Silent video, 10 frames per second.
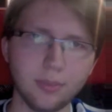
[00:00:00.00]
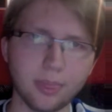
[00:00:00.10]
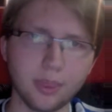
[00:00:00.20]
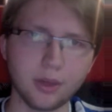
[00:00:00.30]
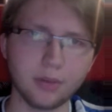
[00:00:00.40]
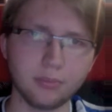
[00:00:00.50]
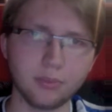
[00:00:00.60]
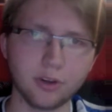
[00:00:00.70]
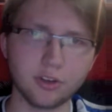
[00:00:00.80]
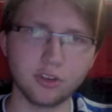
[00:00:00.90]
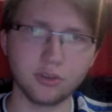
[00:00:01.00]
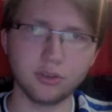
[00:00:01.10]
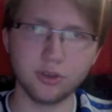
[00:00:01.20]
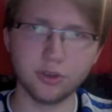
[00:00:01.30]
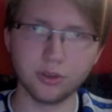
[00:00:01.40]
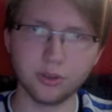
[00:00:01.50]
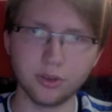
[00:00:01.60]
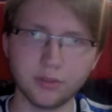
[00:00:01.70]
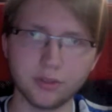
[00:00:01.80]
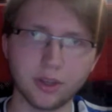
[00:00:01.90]
And I'm pretty sure if you do this
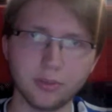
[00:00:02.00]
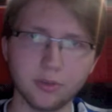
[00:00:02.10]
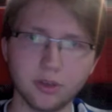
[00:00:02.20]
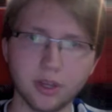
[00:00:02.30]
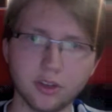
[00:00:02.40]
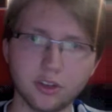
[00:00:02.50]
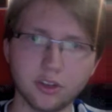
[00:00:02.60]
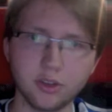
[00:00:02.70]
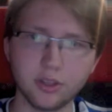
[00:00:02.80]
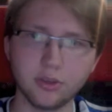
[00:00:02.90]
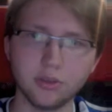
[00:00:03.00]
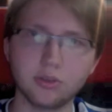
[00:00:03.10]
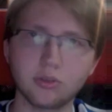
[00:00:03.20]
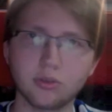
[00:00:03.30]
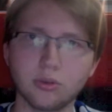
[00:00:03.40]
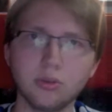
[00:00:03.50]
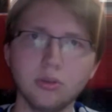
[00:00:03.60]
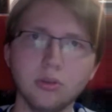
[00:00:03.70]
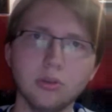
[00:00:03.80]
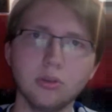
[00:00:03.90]
enough times, it'll actually let you
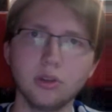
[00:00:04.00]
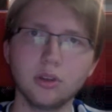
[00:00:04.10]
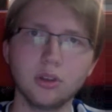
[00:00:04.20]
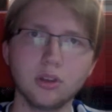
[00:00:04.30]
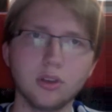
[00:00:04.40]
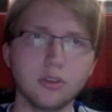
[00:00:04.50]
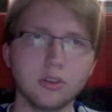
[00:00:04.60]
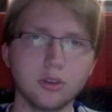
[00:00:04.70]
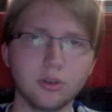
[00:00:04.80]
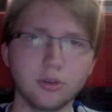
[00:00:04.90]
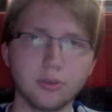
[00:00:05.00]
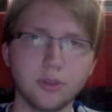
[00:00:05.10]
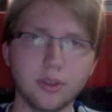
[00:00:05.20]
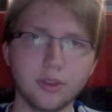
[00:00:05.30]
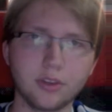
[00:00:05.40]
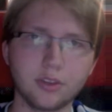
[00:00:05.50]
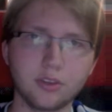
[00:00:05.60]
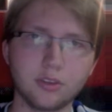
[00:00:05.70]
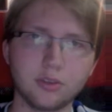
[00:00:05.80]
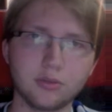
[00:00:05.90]
scroll. So
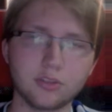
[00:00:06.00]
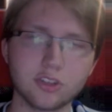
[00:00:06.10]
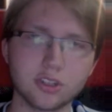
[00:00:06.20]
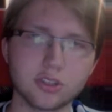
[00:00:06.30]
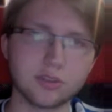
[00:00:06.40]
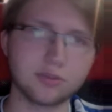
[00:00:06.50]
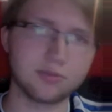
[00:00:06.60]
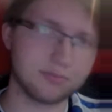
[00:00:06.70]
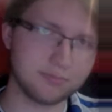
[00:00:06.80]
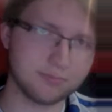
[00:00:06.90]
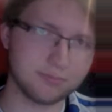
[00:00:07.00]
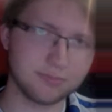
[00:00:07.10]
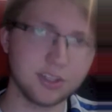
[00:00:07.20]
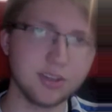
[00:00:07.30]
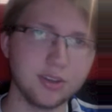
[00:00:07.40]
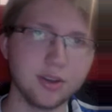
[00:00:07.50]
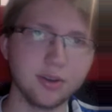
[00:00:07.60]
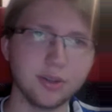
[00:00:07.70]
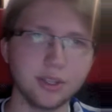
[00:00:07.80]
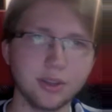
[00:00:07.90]
that's just,
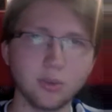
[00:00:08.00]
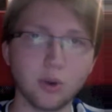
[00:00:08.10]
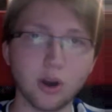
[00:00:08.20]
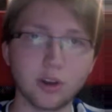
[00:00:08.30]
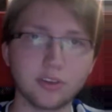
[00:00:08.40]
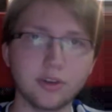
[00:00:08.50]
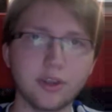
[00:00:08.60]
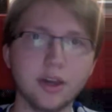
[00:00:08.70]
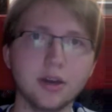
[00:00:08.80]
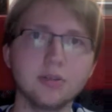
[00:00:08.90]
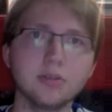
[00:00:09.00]
it works now.